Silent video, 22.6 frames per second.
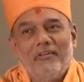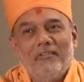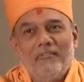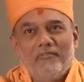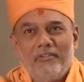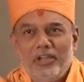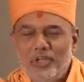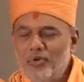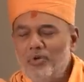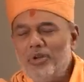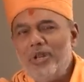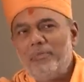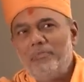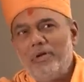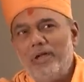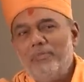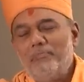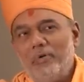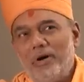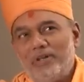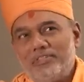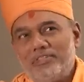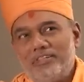We do
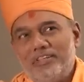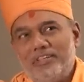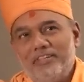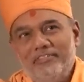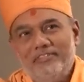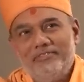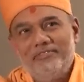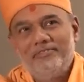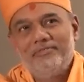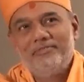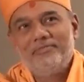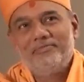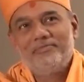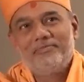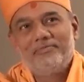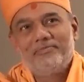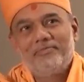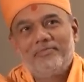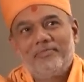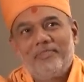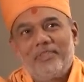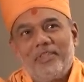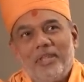remain positive,
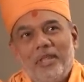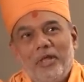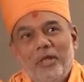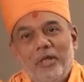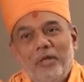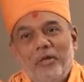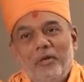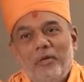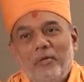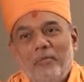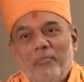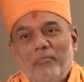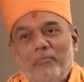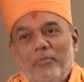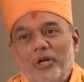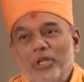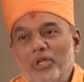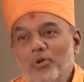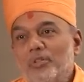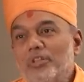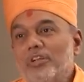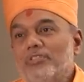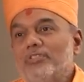but
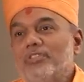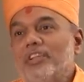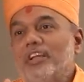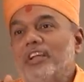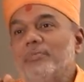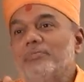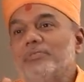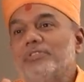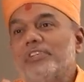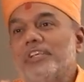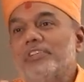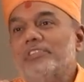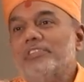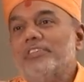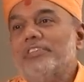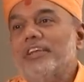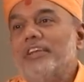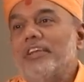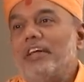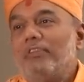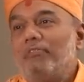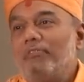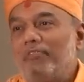during the circumstances
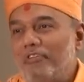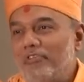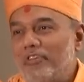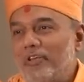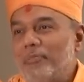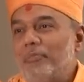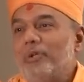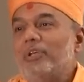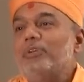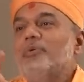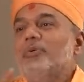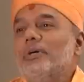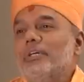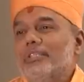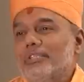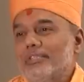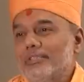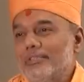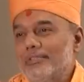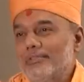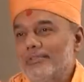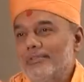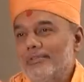that are favorable to
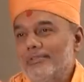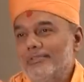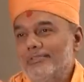us,